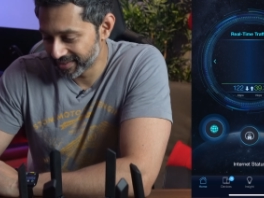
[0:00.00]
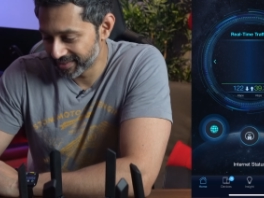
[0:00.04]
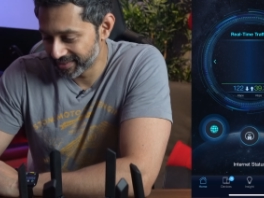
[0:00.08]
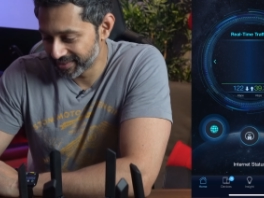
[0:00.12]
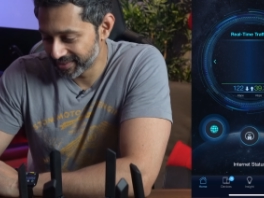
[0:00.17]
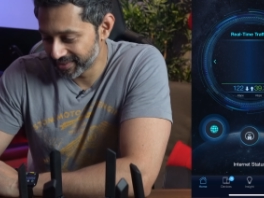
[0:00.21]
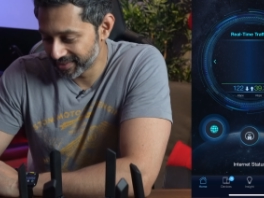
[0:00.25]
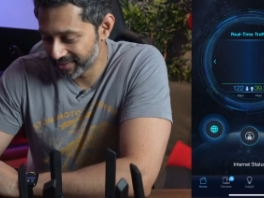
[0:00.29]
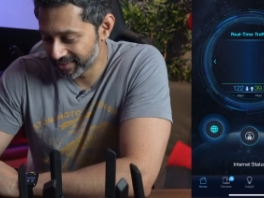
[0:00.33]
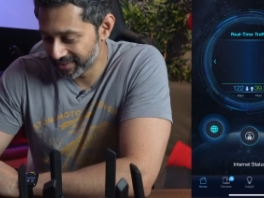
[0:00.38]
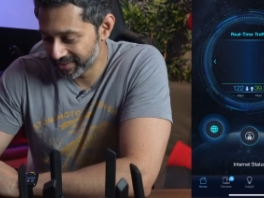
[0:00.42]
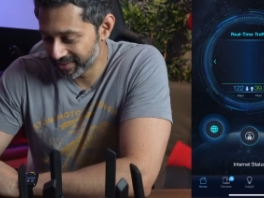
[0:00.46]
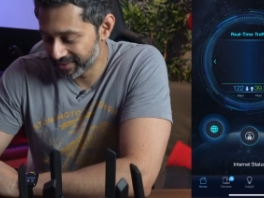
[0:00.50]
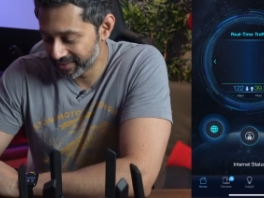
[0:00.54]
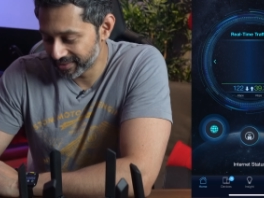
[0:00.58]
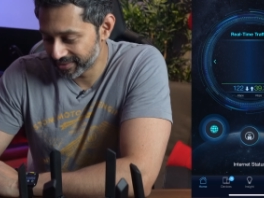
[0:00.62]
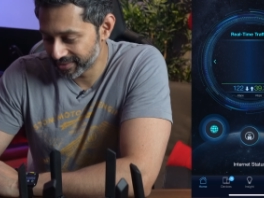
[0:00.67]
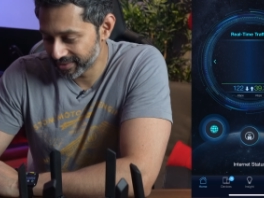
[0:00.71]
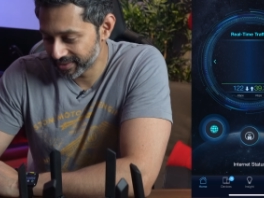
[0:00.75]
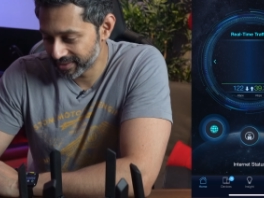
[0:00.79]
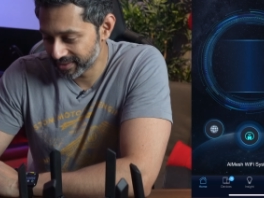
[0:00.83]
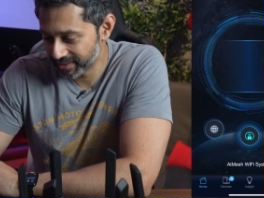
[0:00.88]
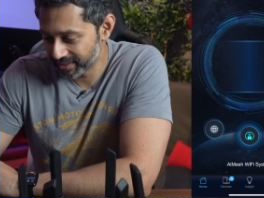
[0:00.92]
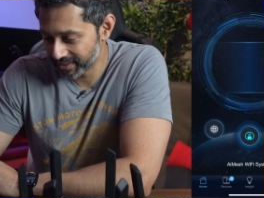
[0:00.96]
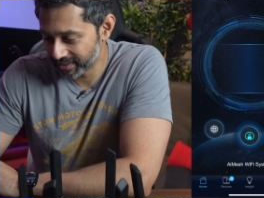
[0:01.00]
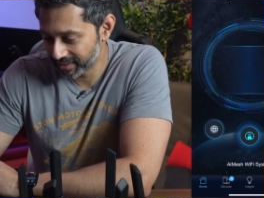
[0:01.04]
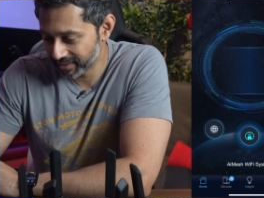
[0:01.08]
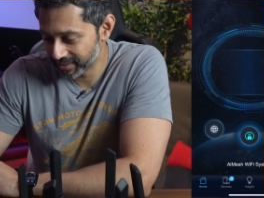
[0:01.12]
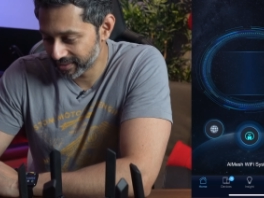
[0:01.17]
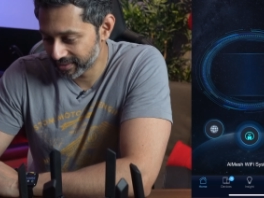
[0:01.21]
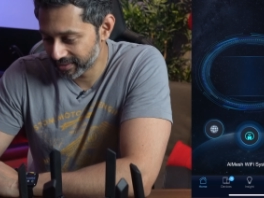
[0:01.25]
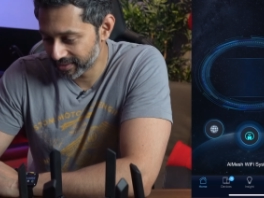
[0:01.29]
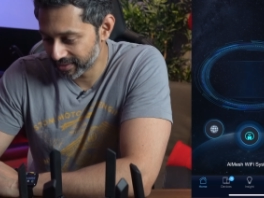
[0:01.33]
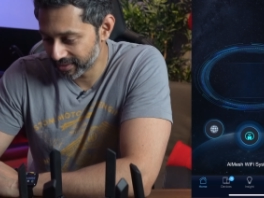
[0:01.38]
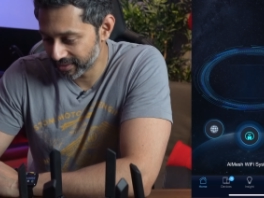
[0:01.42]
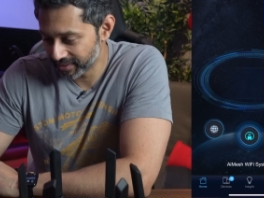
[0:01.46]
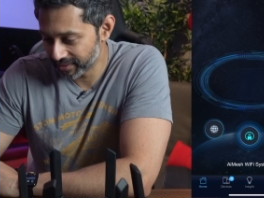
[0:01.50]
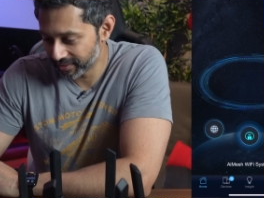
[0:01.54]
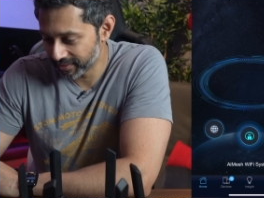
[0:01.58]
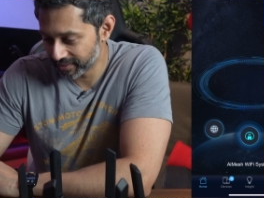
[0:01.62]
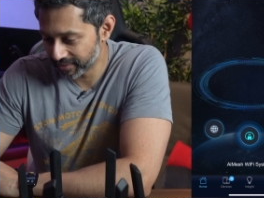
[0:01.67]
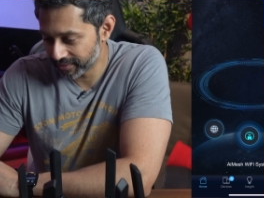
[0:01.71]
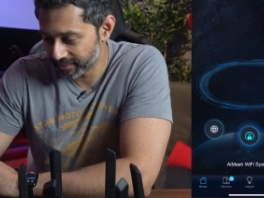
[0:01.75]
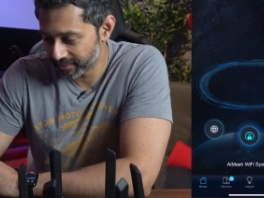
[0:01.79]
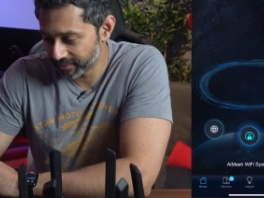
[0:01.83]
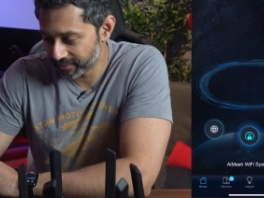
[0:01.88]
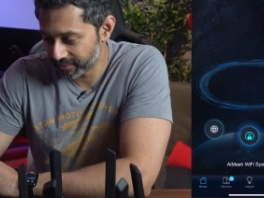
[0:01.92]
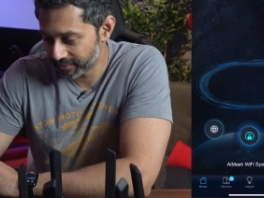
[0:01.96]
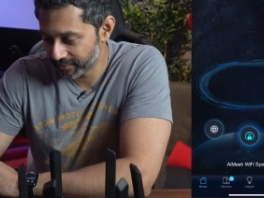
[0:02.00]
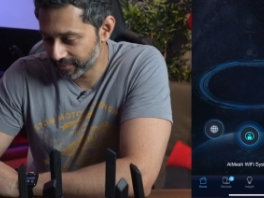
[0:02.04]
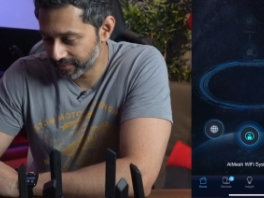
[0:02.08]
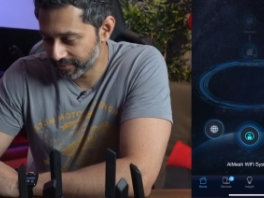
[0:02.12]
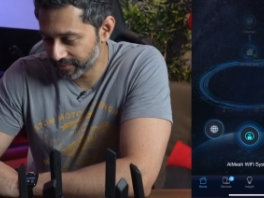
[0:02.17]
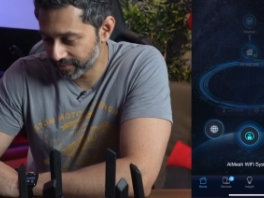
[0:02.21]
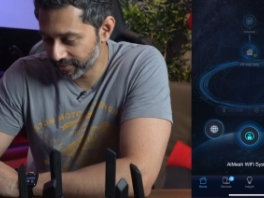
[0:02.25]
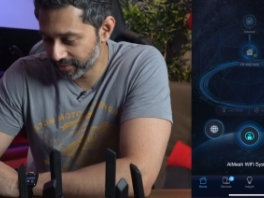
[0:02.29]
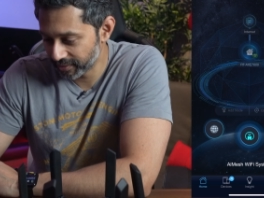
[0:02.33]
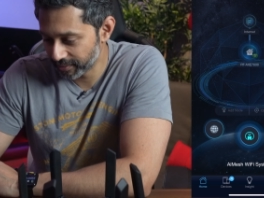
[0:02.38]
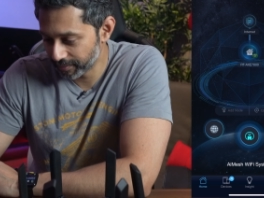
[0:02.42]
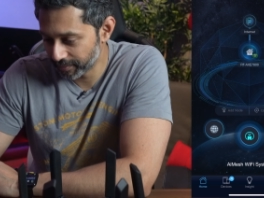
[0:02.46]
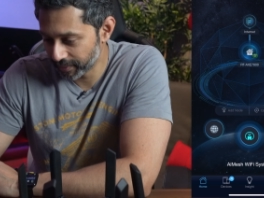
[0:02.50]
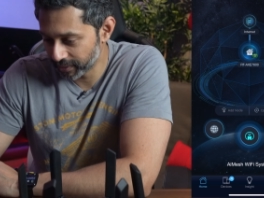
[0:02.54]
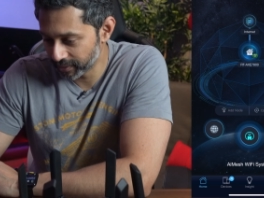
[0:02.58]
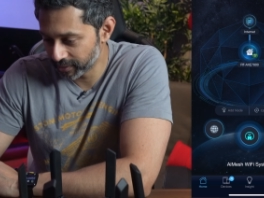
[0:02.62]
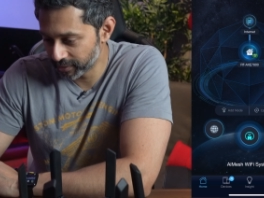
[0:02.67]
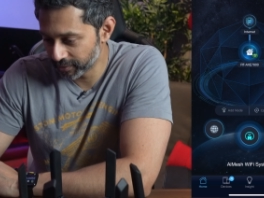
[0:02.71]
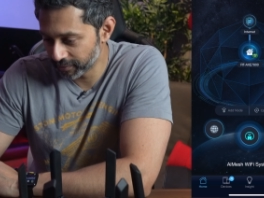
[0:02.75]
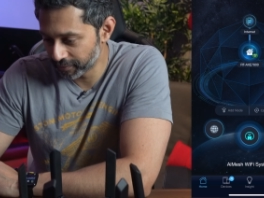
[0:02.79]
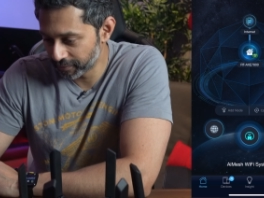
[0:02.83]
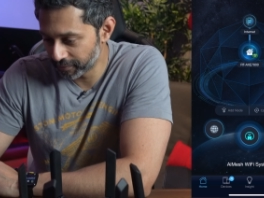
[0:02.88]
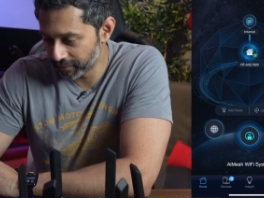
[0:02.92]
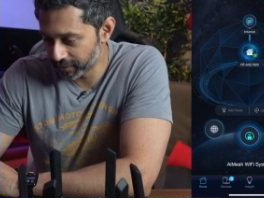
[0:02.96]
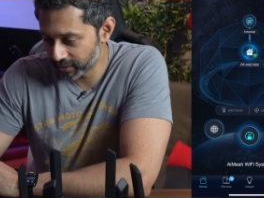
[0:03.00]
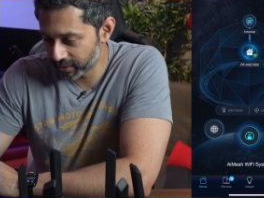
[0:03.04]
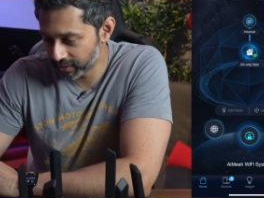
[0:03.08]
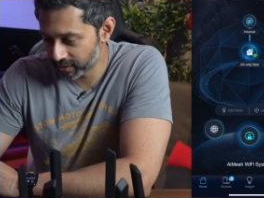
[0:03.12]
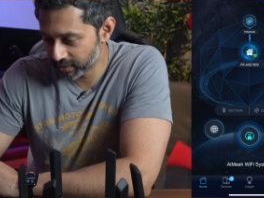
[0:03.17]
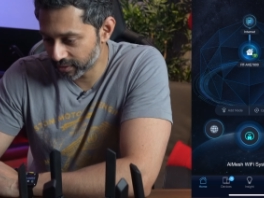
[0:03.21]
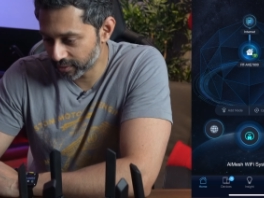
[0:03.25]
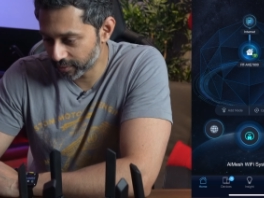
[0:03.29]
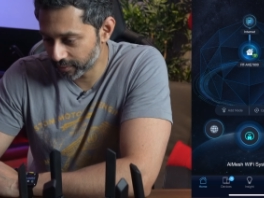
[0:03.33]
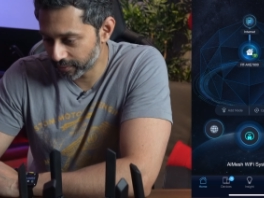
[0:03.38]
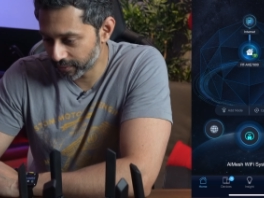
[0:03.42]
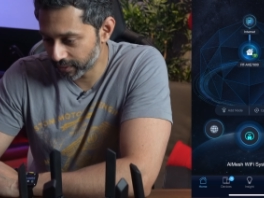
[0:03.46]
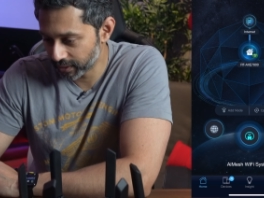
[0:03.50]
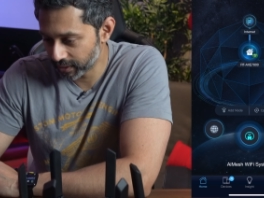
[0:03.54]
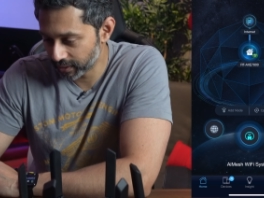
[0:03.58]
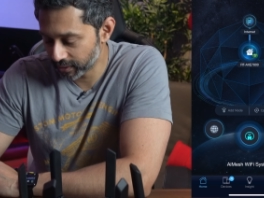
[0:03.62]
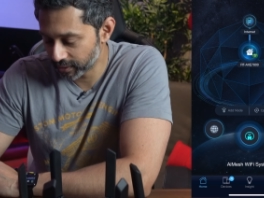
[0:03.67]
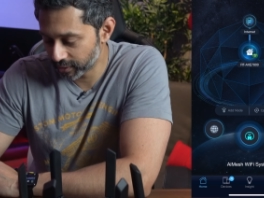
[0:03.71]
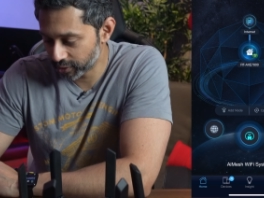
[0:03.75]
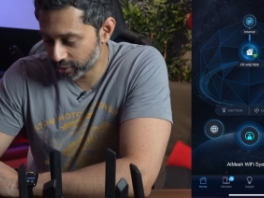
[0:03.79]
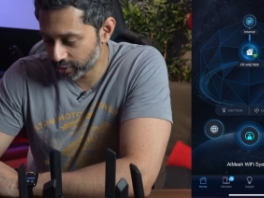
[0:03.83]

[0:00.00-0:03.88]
really interesting. So we've got a bunch of features over here. It